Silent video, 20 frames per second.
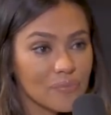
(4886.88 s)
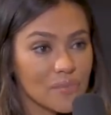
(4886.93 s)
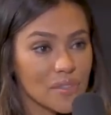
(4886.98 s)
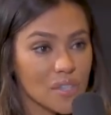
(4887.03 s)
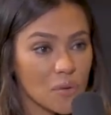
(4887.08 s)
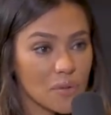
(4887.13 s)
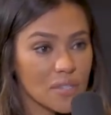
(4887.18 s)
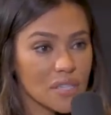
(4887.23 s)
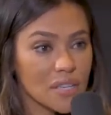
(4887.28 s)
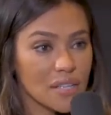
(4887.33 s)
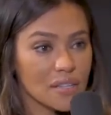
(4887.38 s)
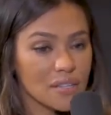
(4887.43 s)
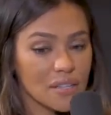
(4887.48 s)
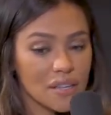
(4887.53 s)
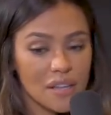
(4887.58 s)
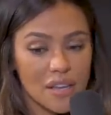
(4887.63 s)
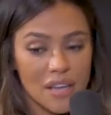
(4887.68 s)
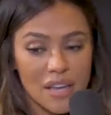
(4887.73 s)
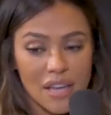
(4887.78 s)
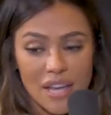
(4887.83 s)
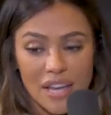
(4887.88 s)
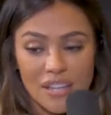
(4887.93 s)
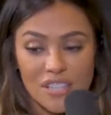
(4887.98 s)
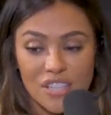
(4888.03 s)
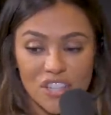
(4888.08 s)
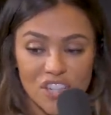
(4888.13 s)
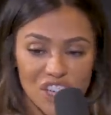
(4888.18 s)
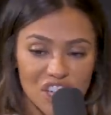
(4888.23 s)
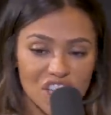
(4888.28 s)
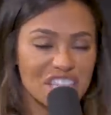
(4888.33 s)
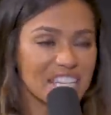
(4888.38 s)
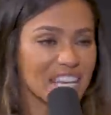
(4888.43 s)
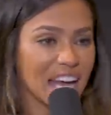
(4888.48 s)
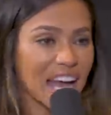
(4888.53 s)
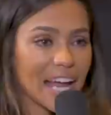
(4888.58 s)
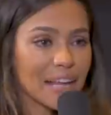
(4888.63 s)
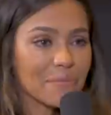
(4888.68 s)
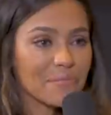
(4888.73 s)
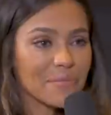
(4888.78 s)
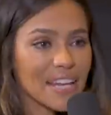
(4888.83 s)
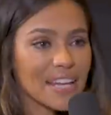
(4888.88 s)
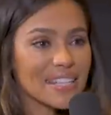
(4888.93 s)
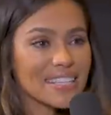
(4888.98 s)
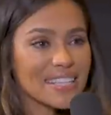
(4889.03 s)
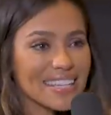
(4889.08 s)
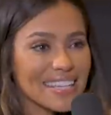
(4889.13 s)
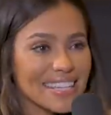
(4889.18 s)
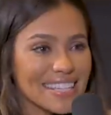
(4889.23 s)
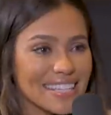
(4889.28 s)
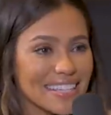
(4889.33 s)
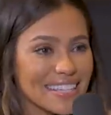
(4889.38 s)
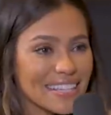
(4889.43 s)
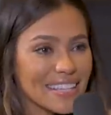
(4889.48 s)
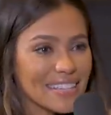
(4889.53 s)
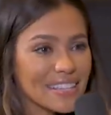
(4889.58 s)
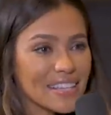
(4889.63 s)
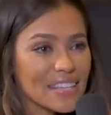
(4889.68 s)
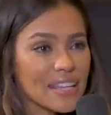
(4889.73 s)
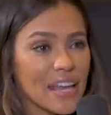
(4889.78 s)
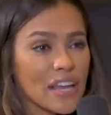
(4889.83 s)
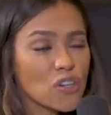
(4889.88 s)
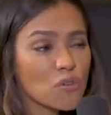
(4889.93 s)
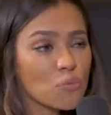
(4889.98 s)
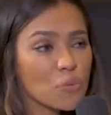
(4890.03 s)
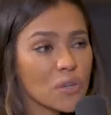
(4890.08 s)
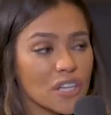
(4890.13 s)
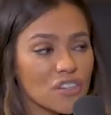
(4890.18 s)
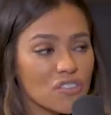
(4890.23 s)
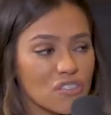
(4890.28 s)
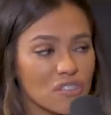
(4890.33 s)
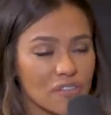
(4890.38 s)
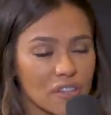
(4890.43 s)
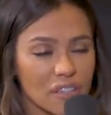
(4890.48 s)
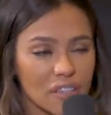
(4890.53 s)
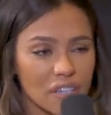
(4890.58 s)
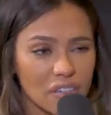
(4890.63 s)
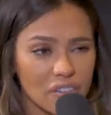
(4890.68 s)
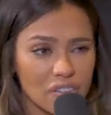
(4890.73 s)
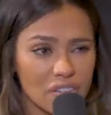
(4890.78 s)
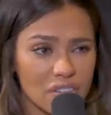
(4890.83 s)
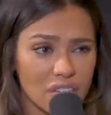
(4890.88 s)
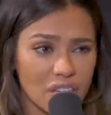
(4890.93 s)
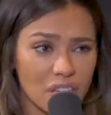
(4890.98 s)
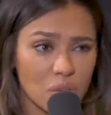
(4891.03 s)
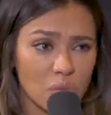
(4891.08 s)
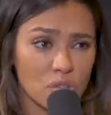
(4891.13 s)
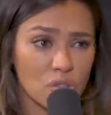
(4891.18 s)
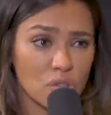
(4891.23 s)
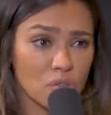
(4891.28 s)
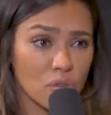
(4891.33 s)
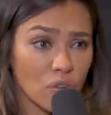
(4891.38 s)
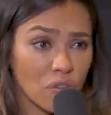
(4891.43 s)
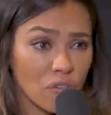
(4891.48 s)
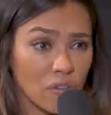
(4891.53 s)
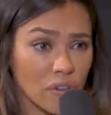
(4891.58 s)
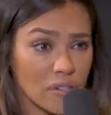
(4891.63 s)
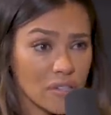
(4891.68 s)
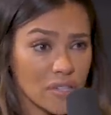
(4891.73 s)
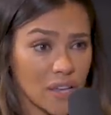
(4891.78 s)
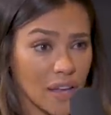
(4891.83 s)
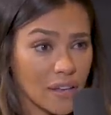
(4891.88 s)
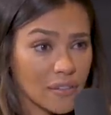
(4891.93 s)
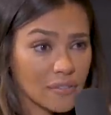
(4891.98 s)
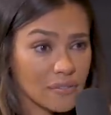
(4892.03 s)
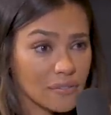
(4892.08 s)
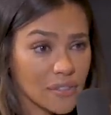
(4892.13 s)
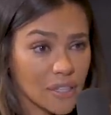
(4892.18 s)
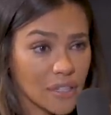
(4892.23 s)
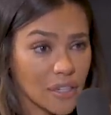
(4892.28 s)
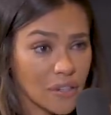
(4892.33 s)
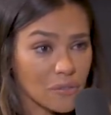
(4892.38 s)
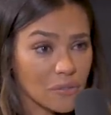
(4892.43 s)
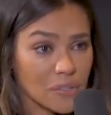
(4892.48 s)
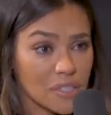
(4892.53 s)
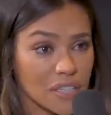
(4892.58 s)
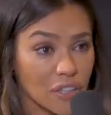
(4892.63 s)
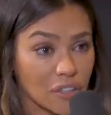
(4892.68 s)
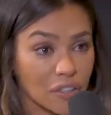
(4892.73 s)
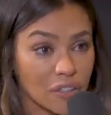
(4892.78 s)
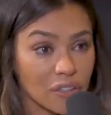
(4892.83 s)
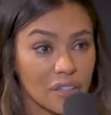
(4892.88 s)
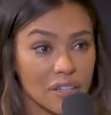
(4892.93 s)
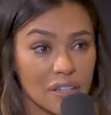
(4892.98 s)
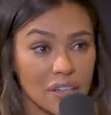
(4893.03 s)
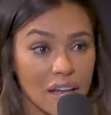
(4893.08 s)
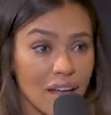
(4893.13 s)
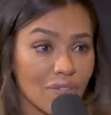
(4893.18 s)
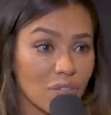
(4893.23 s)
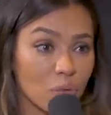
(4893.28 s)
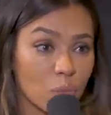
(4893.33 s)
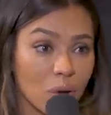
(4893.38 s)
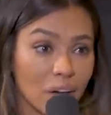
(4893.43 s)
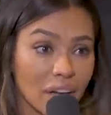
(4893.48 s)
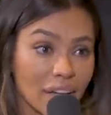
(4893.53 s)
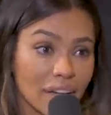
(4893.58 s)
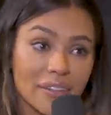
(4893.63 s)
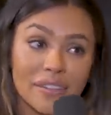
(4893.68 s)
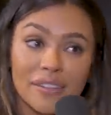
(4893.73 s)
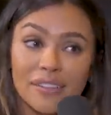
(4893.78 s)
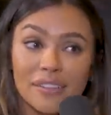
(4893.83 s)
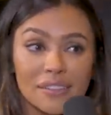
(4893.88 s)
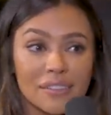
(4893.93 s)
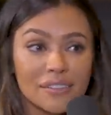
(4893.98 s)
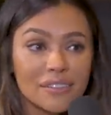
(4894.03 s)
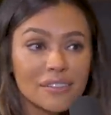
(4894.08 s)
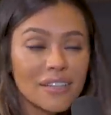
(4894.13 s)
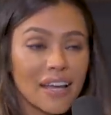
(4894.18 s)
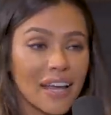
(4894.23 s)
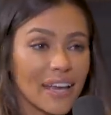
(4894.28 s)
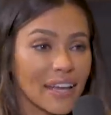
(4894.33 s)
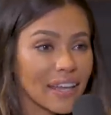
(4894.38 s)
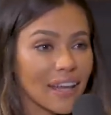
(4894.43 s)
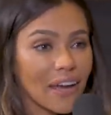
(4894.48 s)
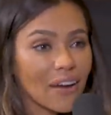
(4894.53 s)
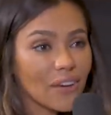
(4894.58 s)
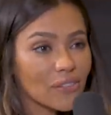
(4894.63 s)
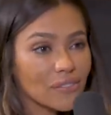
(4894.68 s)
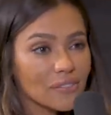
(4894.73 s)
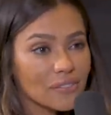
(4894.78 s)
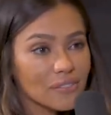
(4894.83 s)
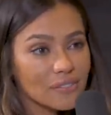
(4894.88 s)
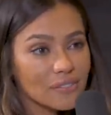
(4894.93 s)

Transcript: So it's a, it's a, it's a good time, and it's an easy listen. And you really just feel like you're sitting with two girlfriends at, you know, dinner, having wine, hanging out.